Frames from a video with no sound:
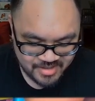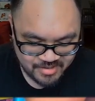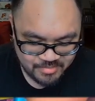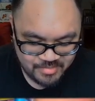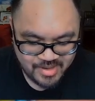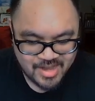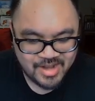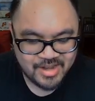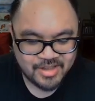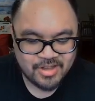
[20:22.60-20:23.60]
We
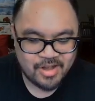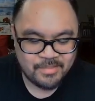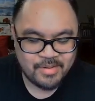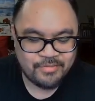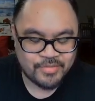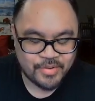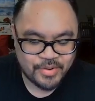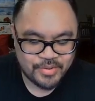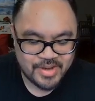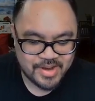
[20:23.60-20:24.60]
got a common
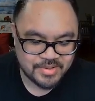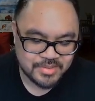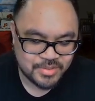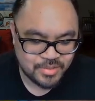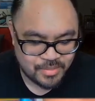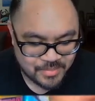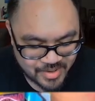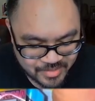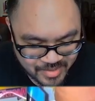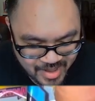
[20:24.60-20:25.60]
foiled out
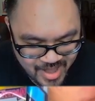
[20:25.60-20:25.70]
Soulmon